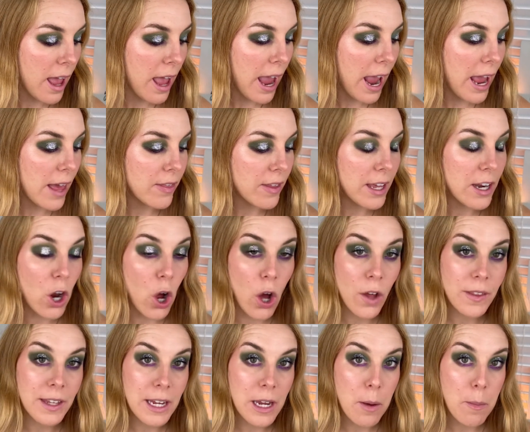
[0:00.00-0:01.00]
And then on
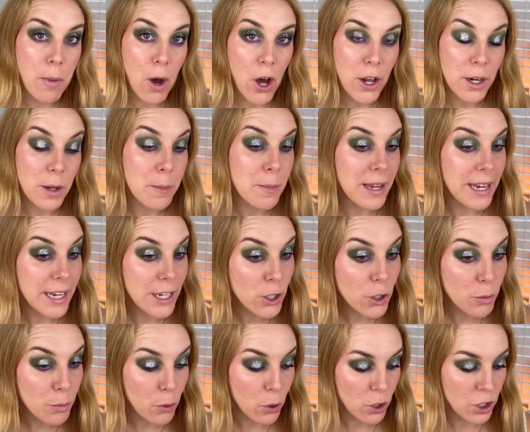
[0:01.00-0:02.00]
the bottom inner
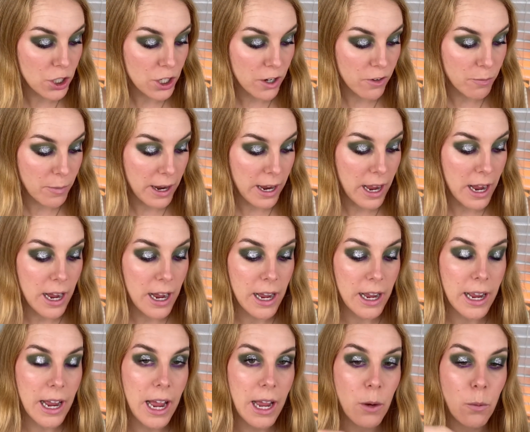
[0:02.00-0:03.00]
portion of my
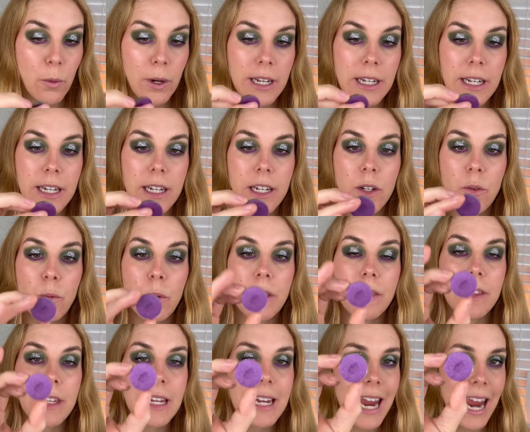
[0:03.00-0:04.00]
eye, I went in with
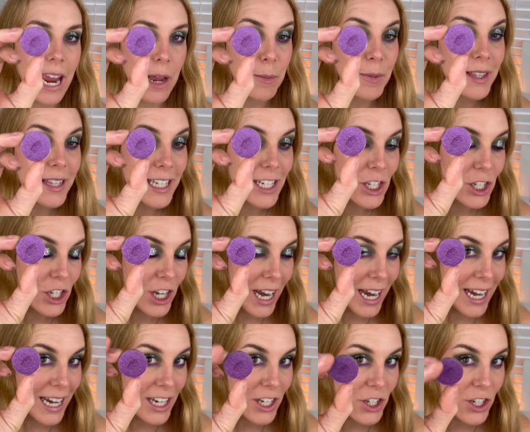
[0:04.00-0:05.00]
the Amethyst
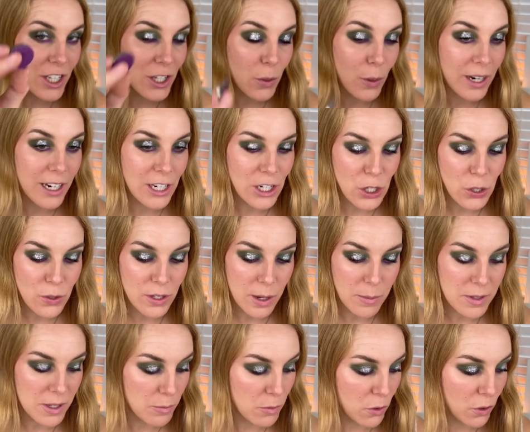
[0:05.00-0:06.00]
shade just so I could use up
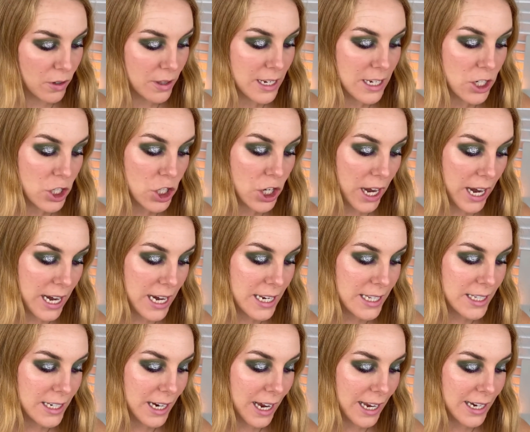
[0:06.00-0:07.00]
some more of these shades
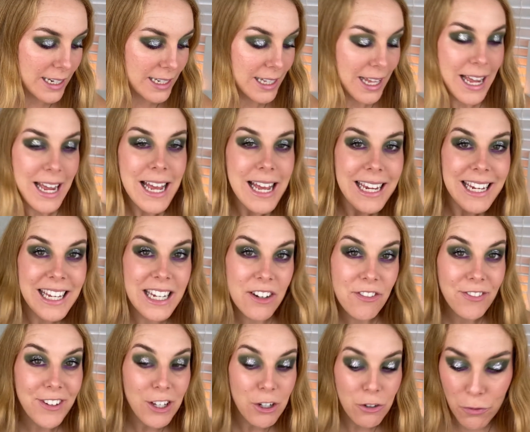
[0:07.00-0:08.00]
and kind of get a
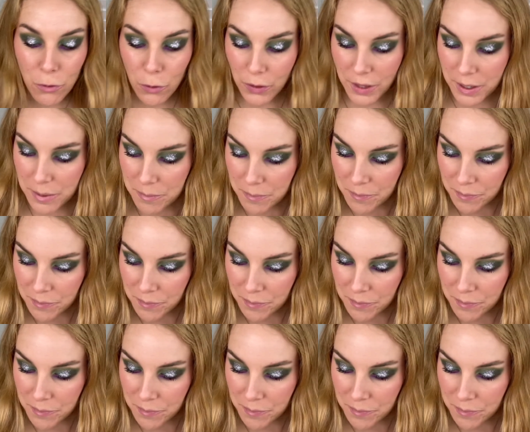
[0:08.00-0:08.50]
feel them.